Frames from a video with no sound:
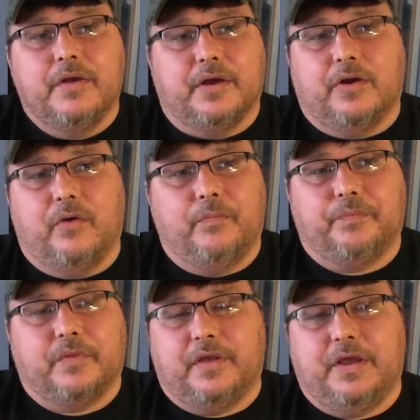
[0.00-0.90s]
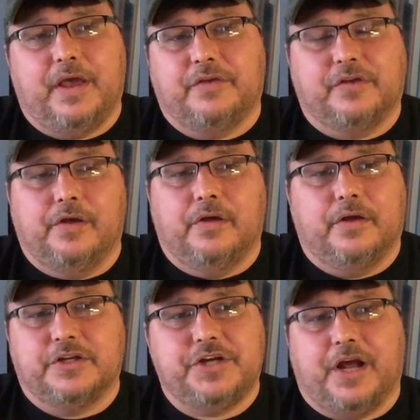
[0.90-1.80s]
You know, he has a
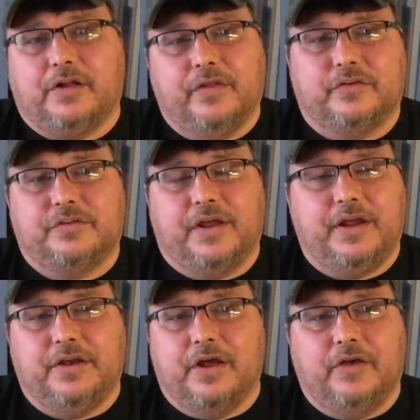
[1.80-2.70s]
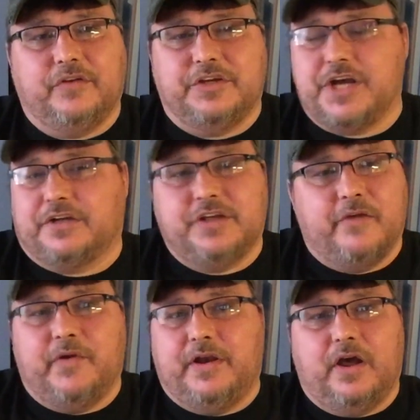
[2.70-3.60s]
checklist that he does. He checks
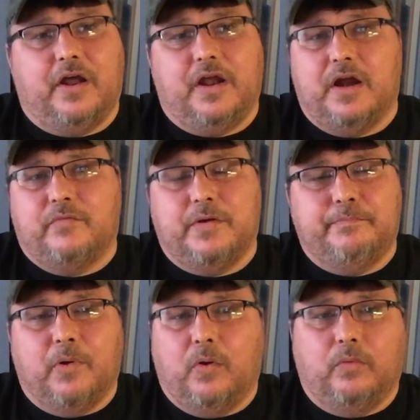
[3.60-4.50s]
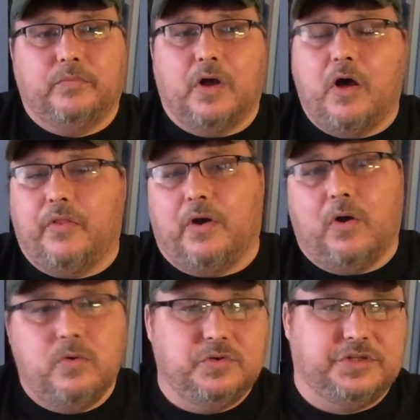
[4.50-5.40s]
every nut, every bolt, all the
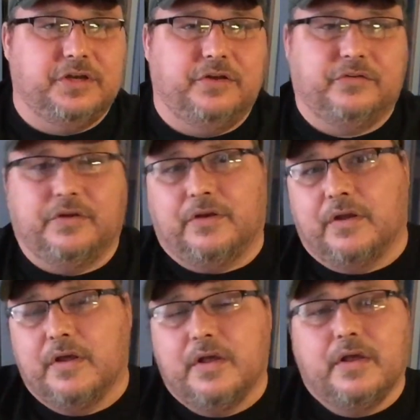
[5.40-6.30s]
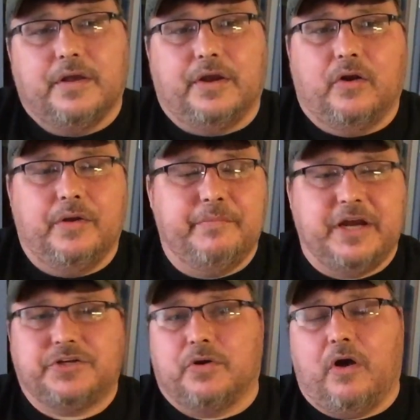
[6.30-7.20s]
hoses, and you know, he
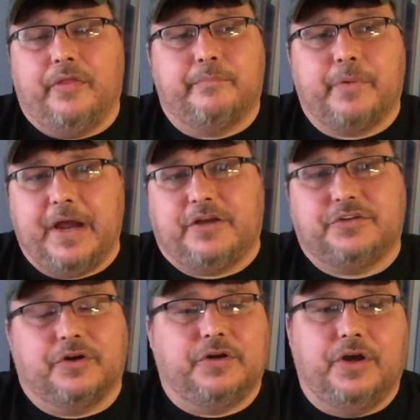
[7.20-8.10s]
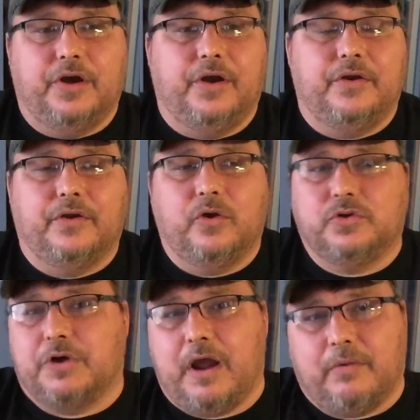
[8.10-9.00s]
makes sure all the brakes are good, and no
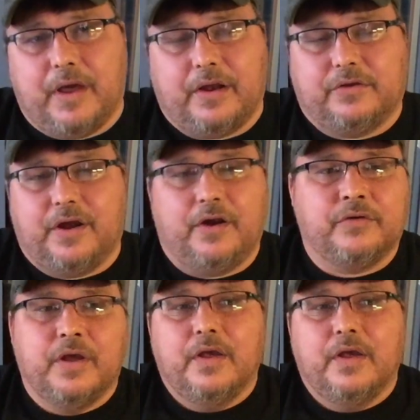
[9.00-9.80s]
dry rotted tires.